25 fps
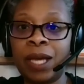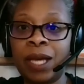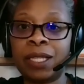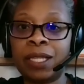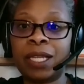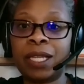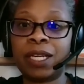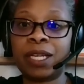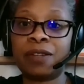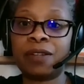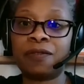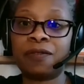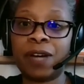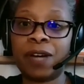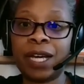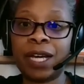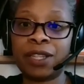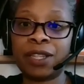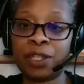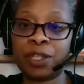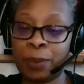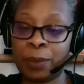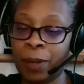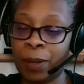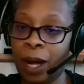They
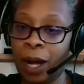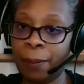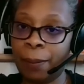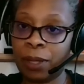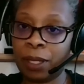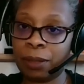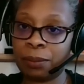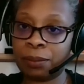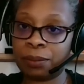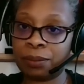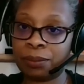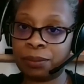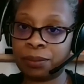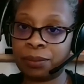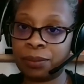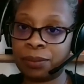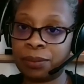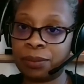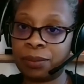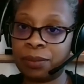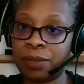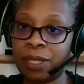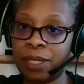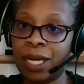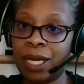define their problem.
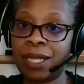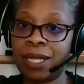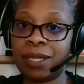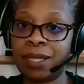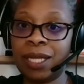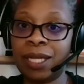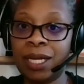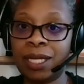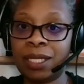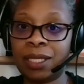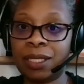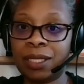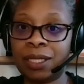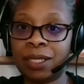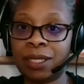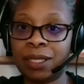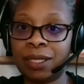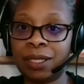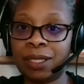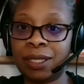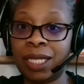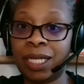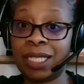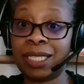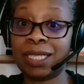Then
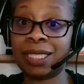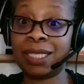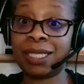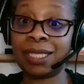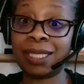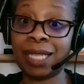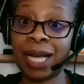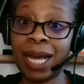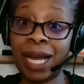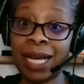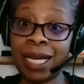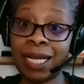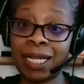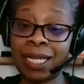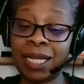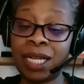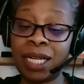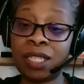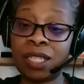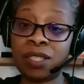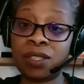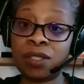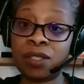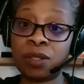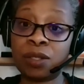they design
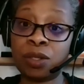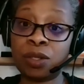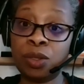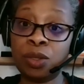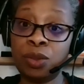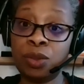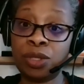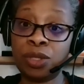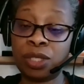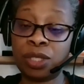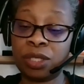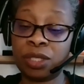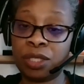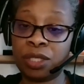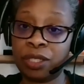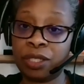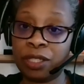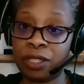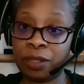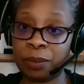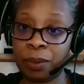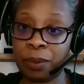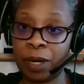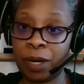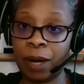a solution to
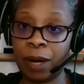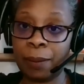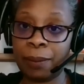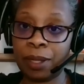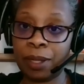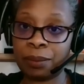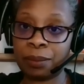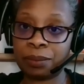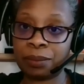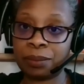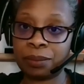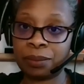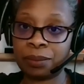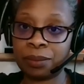their problem.